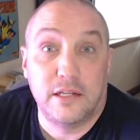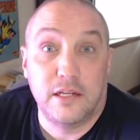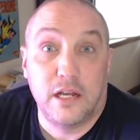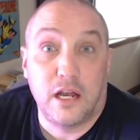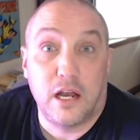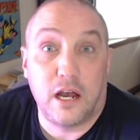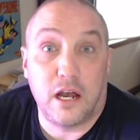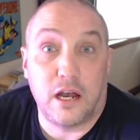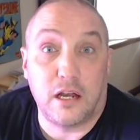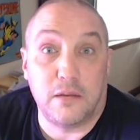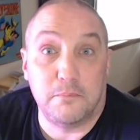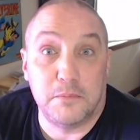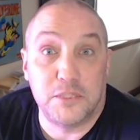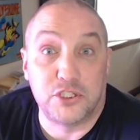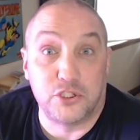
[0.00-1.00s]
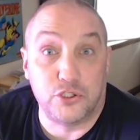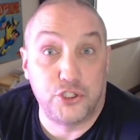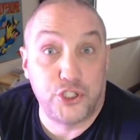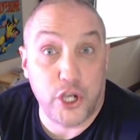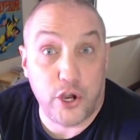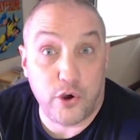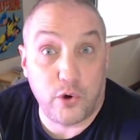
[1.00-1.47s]
Mr.
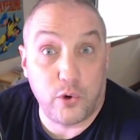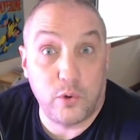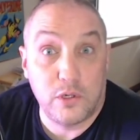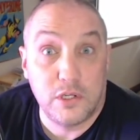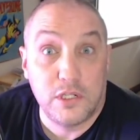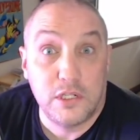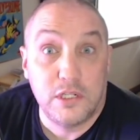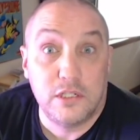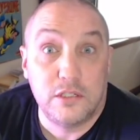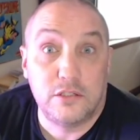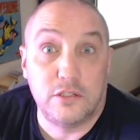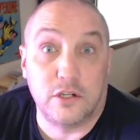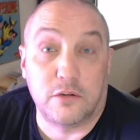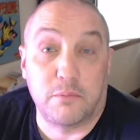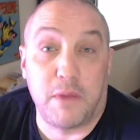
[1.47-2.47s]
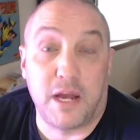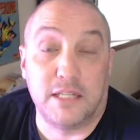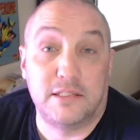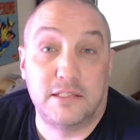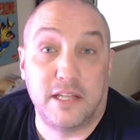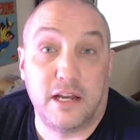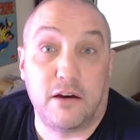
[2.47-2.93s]
Cho took
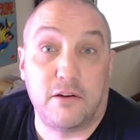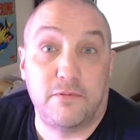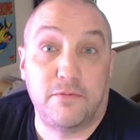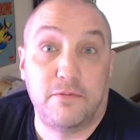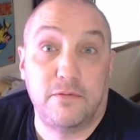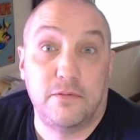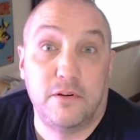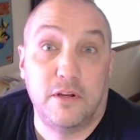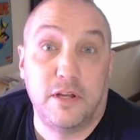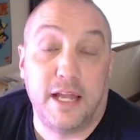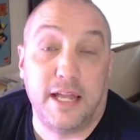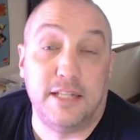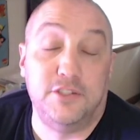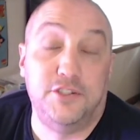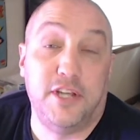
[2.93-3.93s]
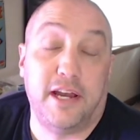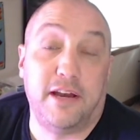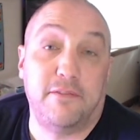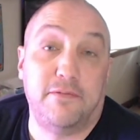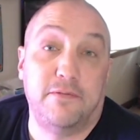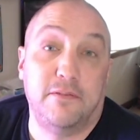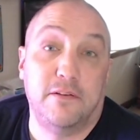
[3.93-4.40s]
myself and
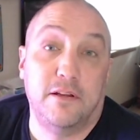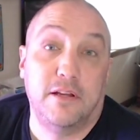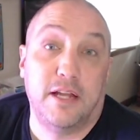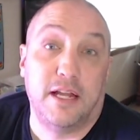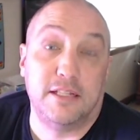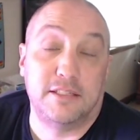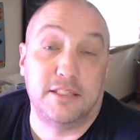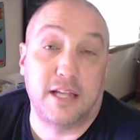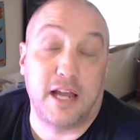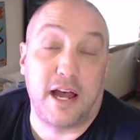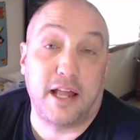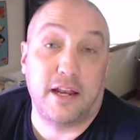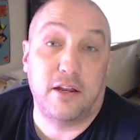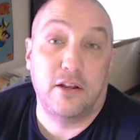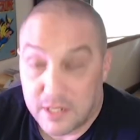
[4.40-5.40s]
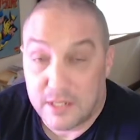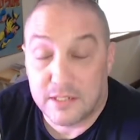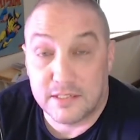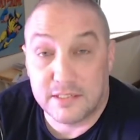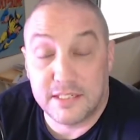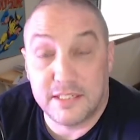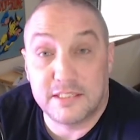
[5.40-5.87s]
Jeff and Scott to
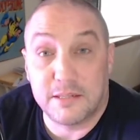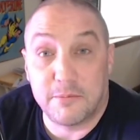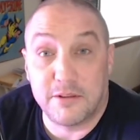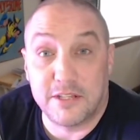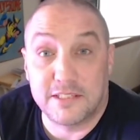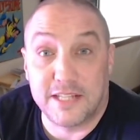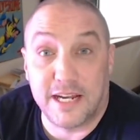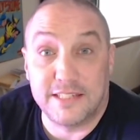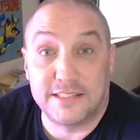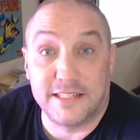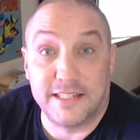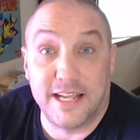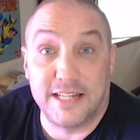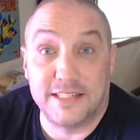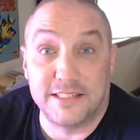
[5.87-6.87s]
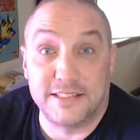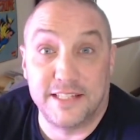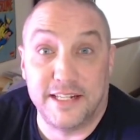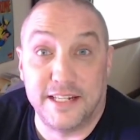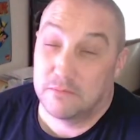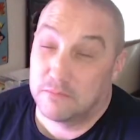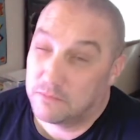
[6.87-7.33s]
see some of the sights in Kansas
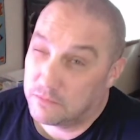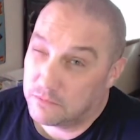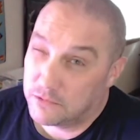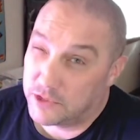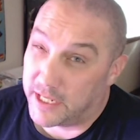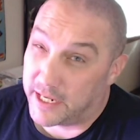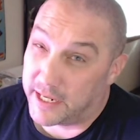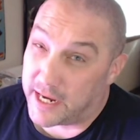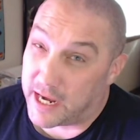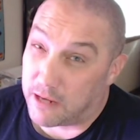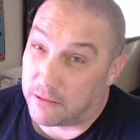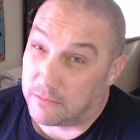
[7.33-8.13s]
City. Check it out.